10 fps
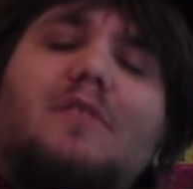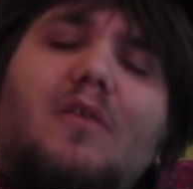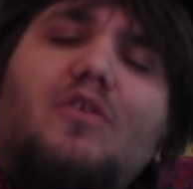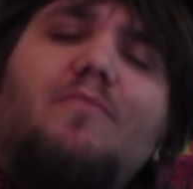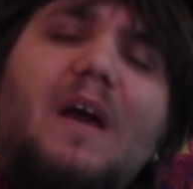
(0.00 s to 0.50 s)

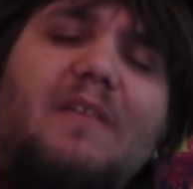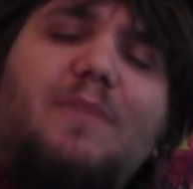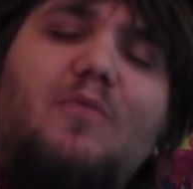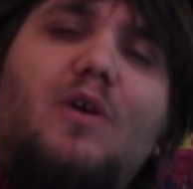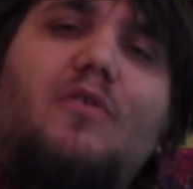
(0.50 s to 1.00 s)
Now you might
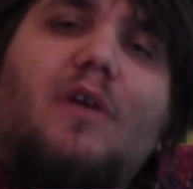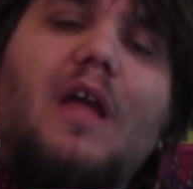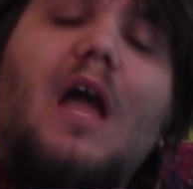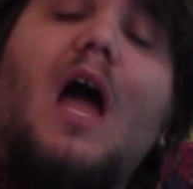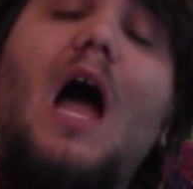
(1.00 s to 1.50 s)
be wondering,
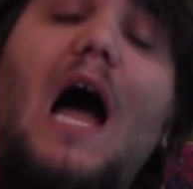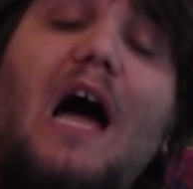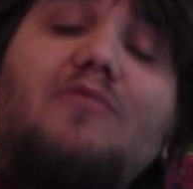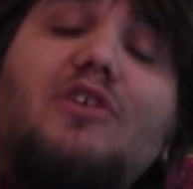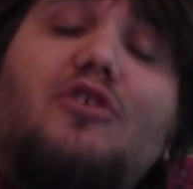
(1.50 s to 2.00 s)

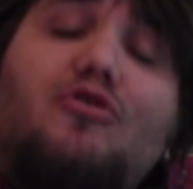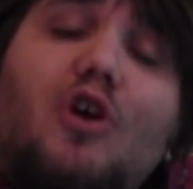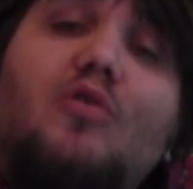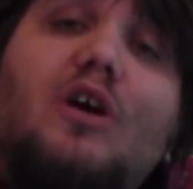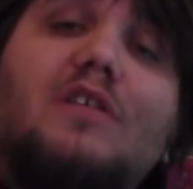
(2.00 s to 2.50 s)
how did you
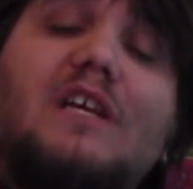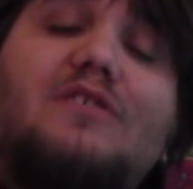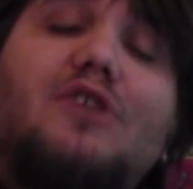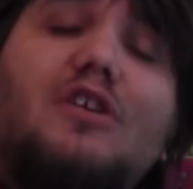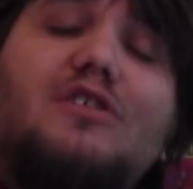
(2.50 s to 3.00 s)
know that
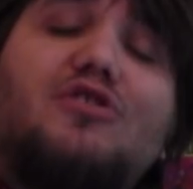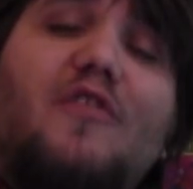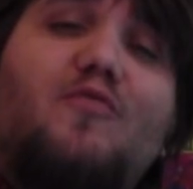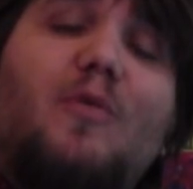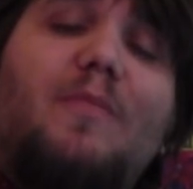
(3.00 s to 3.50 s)
Sonic
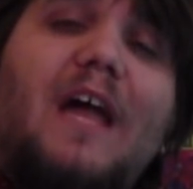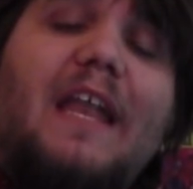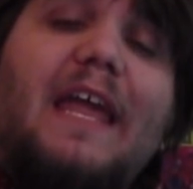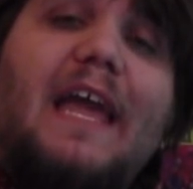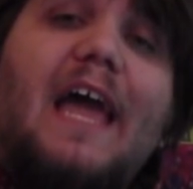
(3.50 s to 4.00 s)
Software
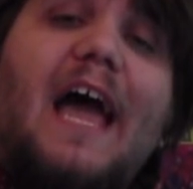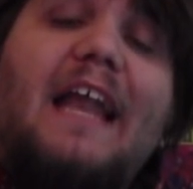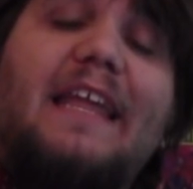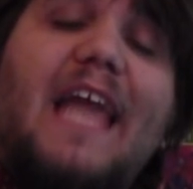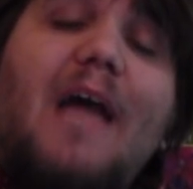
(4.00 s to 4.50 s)
Planning
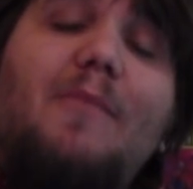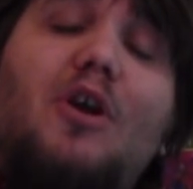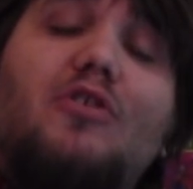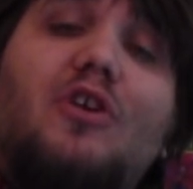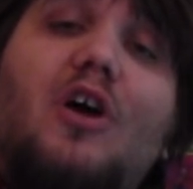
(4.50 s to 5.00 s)
and
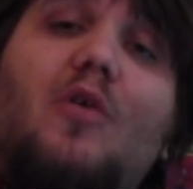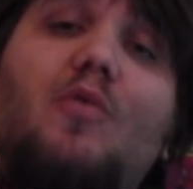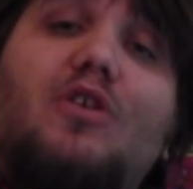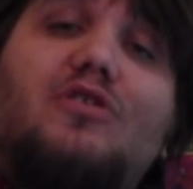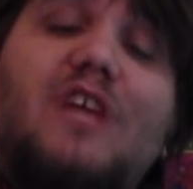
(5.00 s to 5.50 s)
Camelot
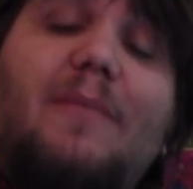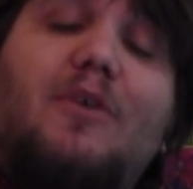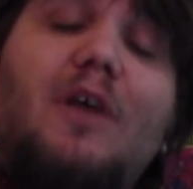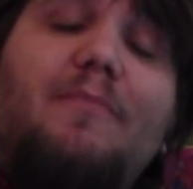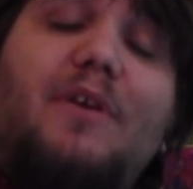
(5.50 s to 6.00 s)
were the same
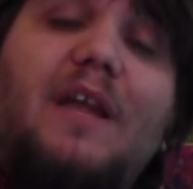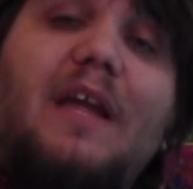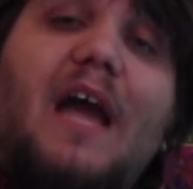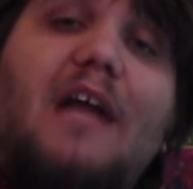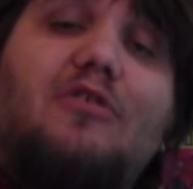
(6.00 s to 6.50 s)
company
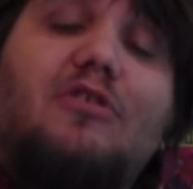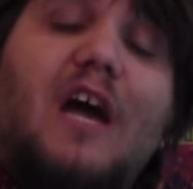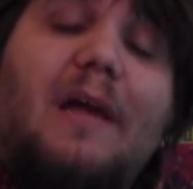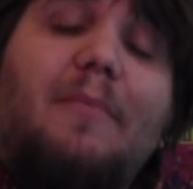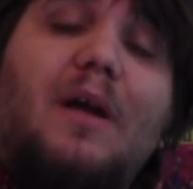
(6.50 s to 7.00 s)
at the
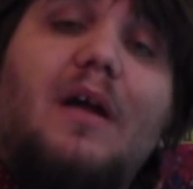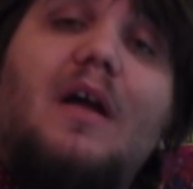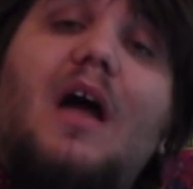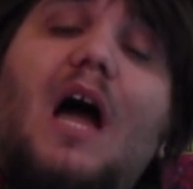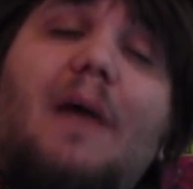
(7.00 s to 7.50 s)
time?
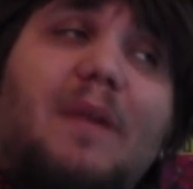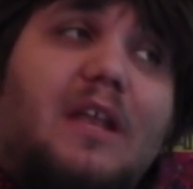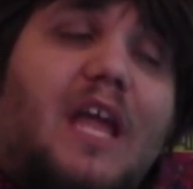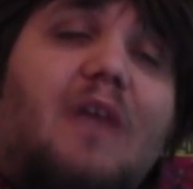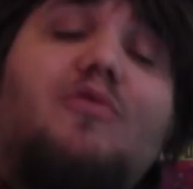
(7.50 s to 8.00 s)
I
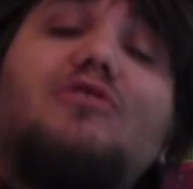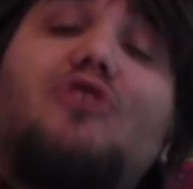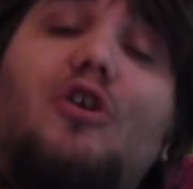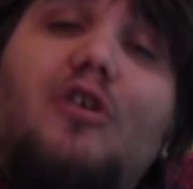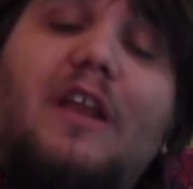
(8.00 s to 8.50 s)
mean, it was
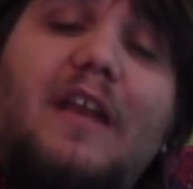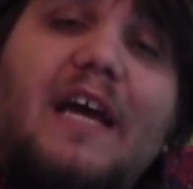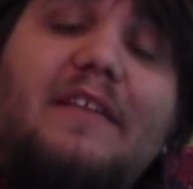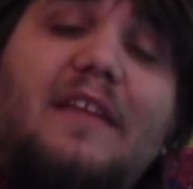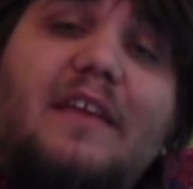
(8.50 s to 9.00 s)
the early
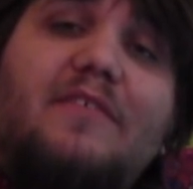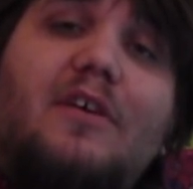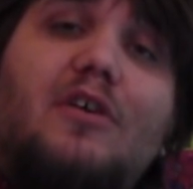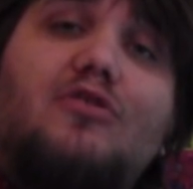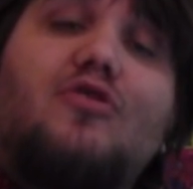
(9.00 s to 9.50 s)
90s,
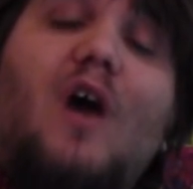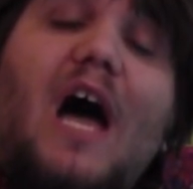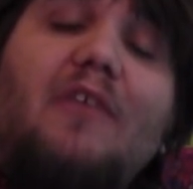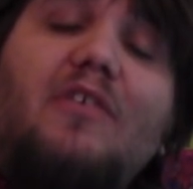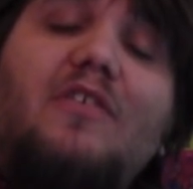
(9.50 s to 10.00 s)
so
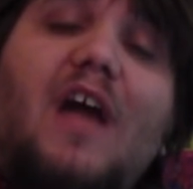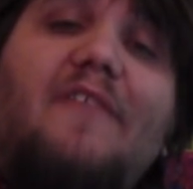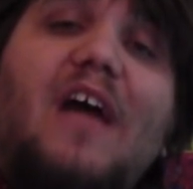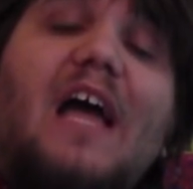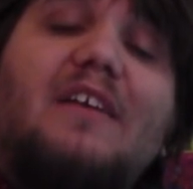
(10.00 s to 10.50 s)
how did you
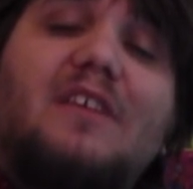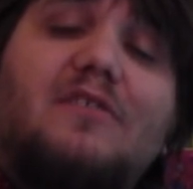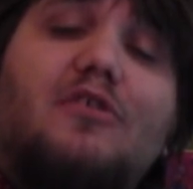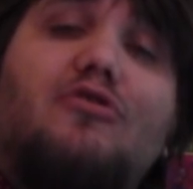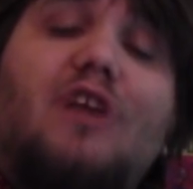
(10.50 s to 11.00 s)
have
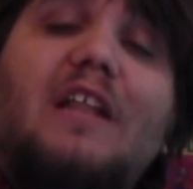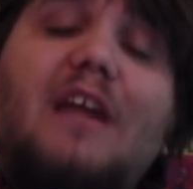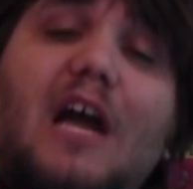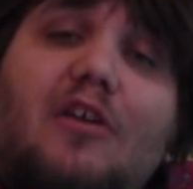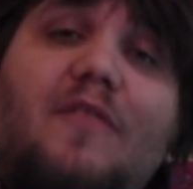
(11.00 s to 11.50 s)
access to
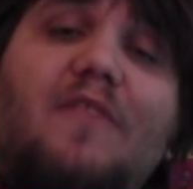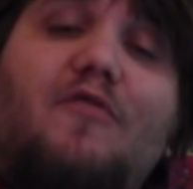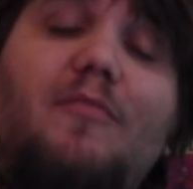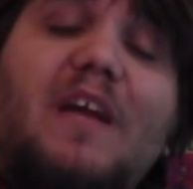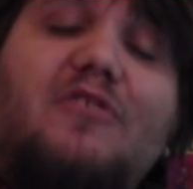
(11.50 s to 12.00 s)
that kind of
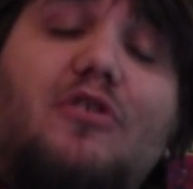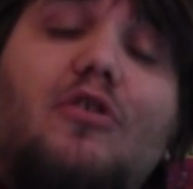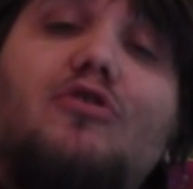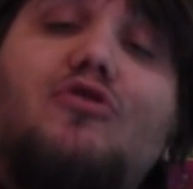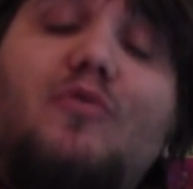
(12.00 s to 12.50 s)
information
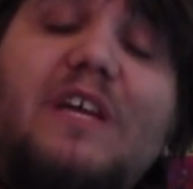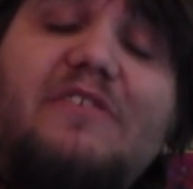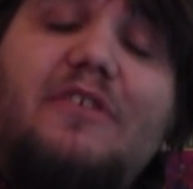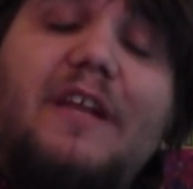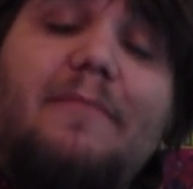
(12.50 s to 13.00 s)
so
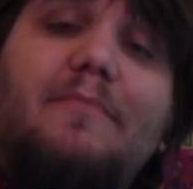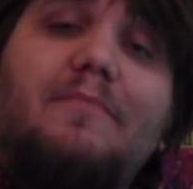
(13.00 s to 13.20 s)
easily?